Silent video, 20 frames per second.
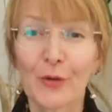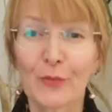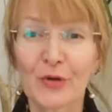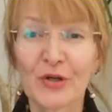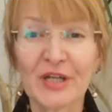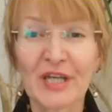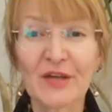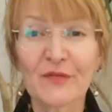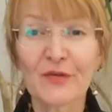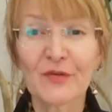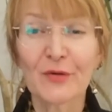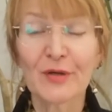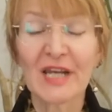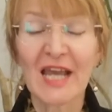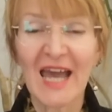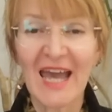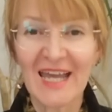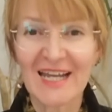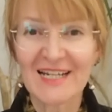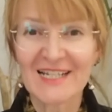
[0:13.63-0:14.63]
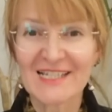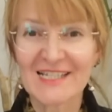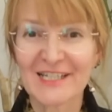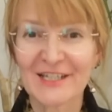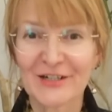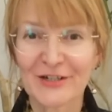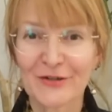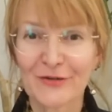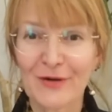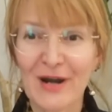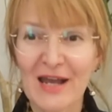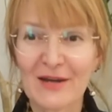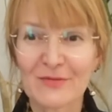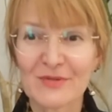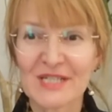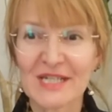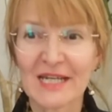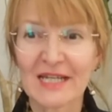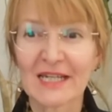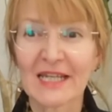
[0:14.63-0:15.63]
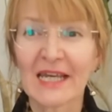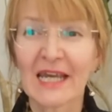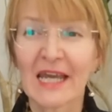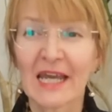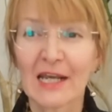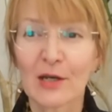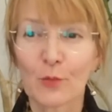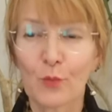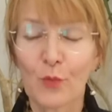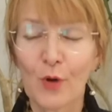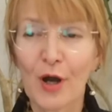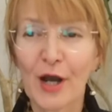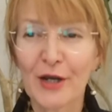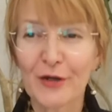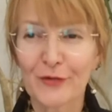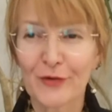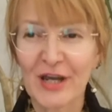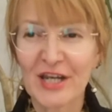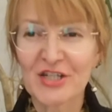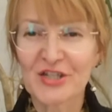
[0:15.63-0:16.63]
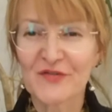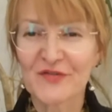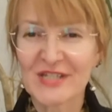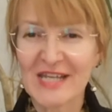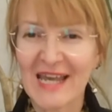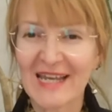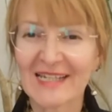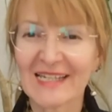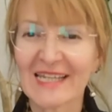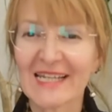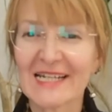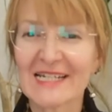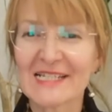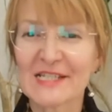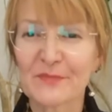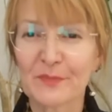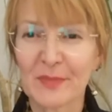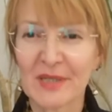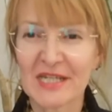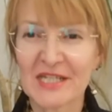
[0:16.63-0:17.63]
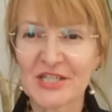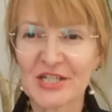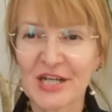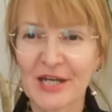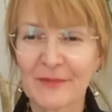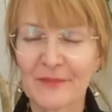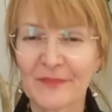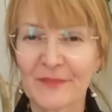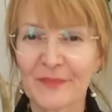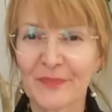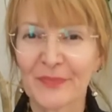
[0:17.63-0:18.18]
will give you an excellent grounding in a wide range of techniques and media,